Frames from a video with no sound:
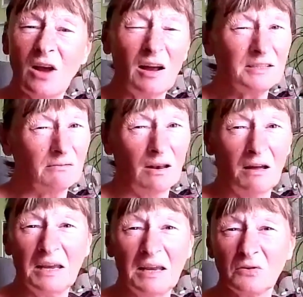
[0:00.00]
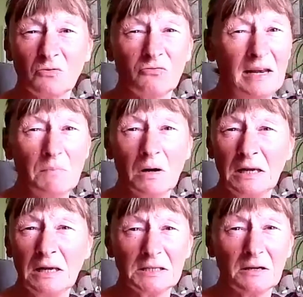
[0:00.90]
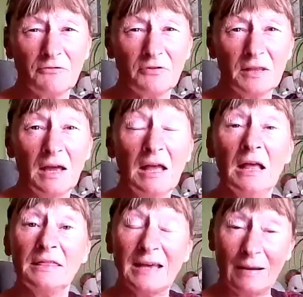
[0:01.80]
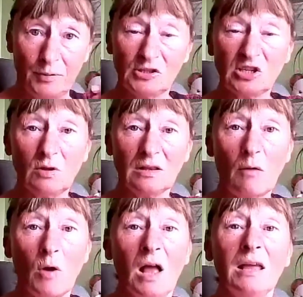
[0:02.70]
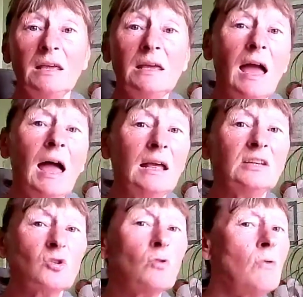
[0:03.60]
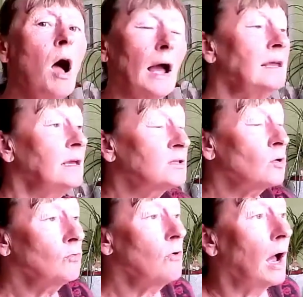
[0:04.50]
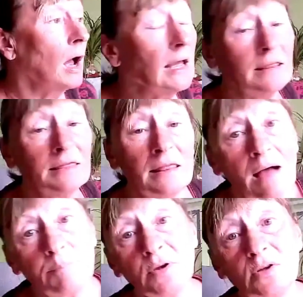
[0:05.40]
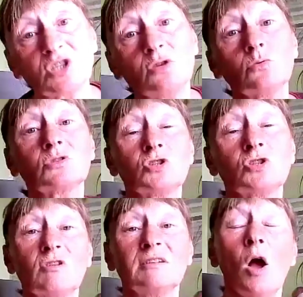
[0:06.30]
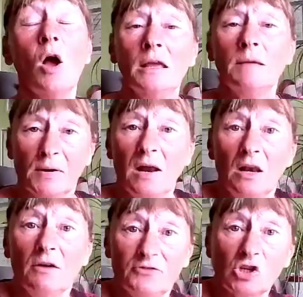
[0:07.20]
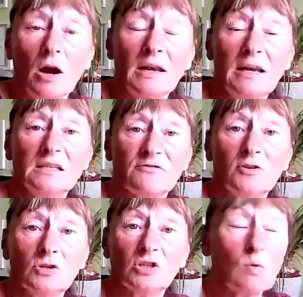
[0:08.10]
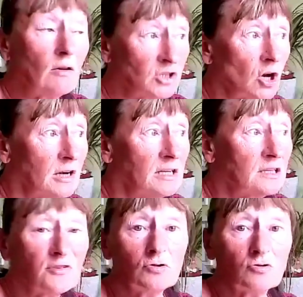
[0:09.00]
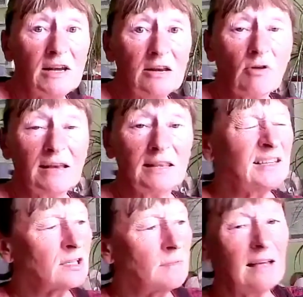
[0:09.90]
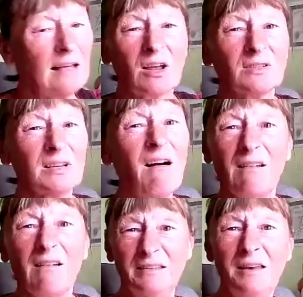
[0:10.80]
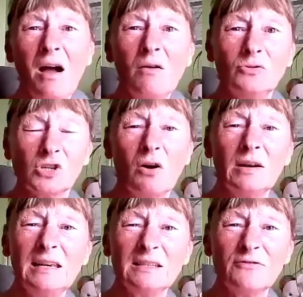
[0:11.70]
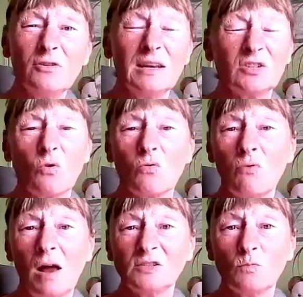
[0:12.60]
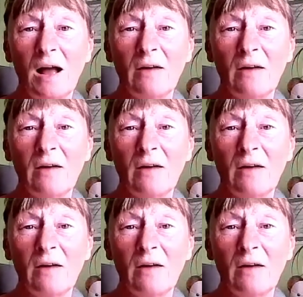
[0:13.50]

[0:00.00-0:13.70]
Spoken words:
I don't like it. It's all really mucky stuff. And that person will go, yeah, it's all right. It's all right. And then that person will turn, but I love Chinese food as well. Chinese food's really great. And then somebody else goes, oh, no, Chinese food, it's all right.